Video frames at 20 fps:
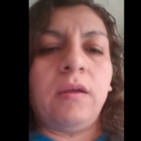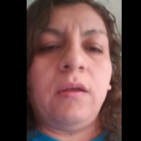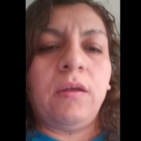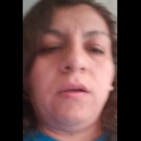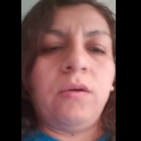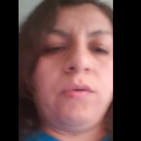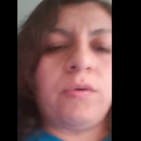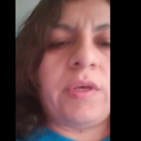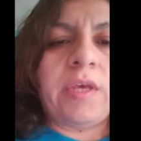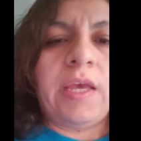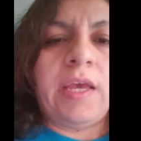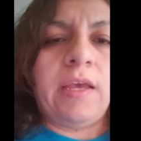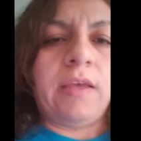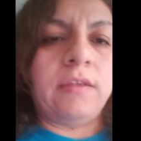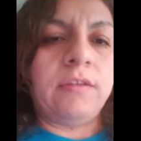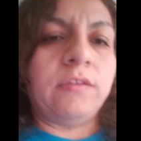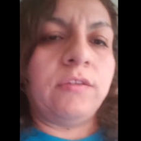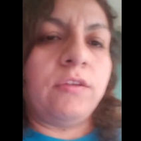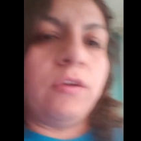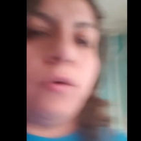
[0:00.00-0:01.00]
Okay,
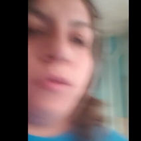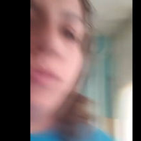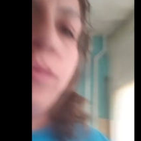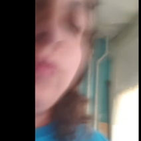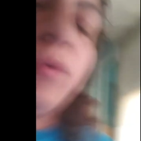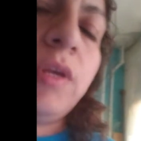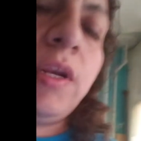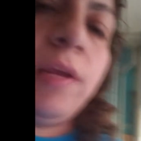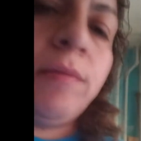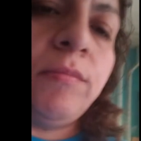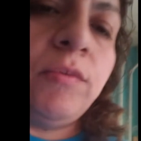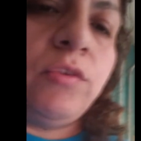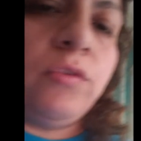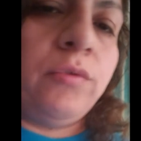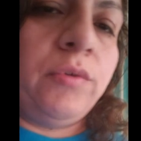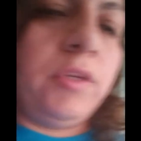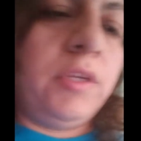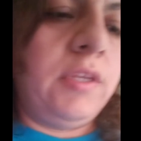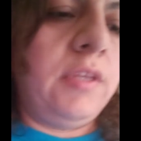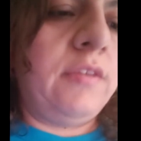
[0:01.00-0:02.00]
so what I'm
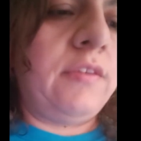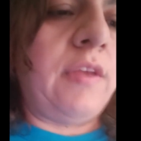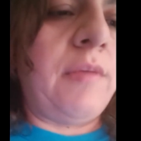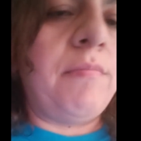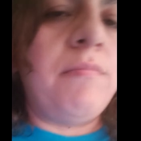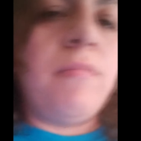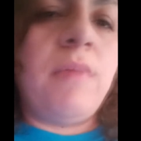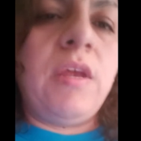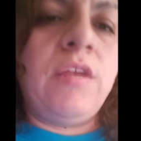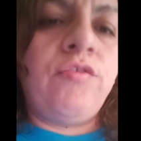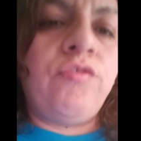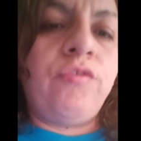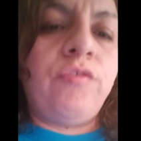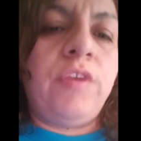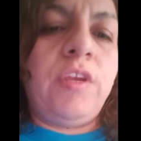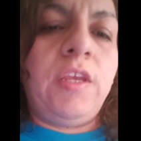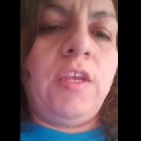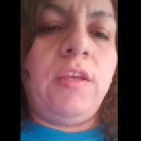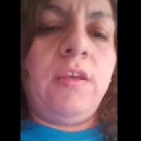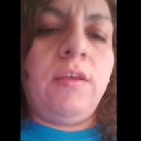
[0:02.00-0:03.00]
doing is I'm
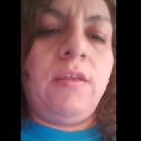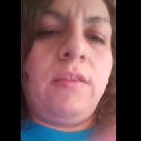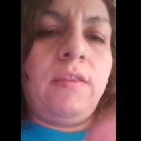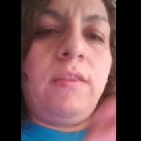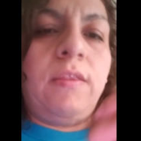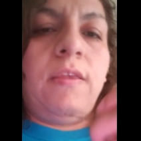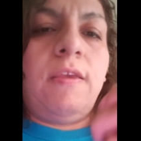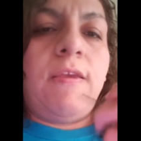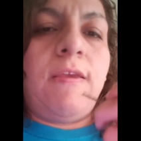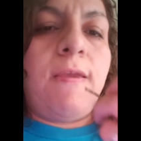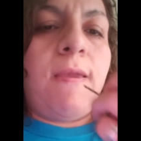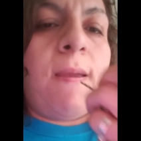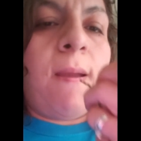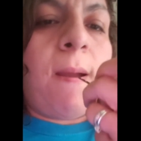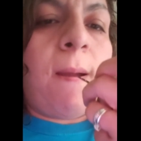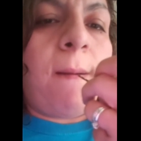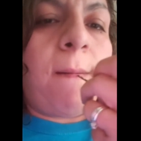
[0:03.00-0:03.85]
measuring the